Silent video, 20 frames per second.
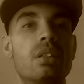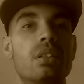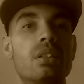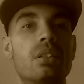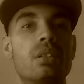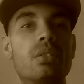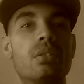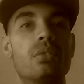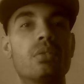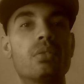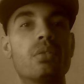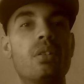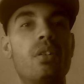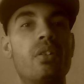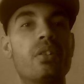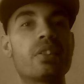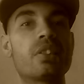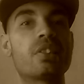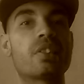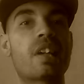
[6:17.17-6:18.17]
You know,
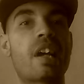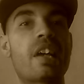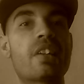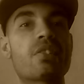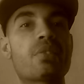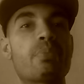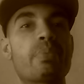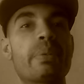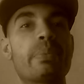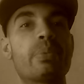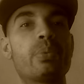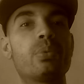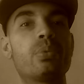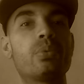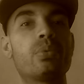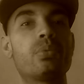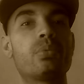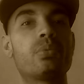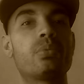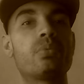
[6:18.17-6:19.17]
all these kinds of
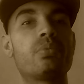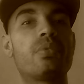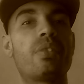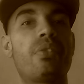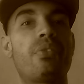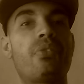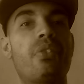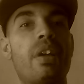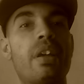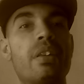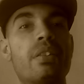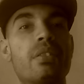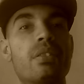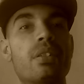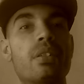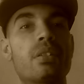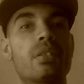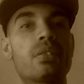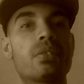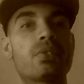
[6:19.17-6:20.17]
people defend
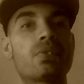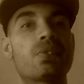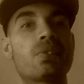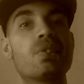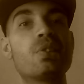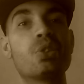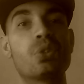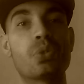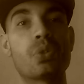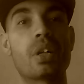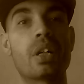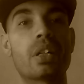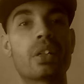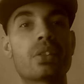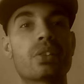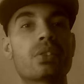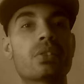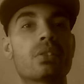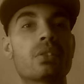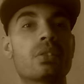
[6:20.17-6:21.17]
certain
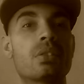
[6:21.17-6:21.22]
drugs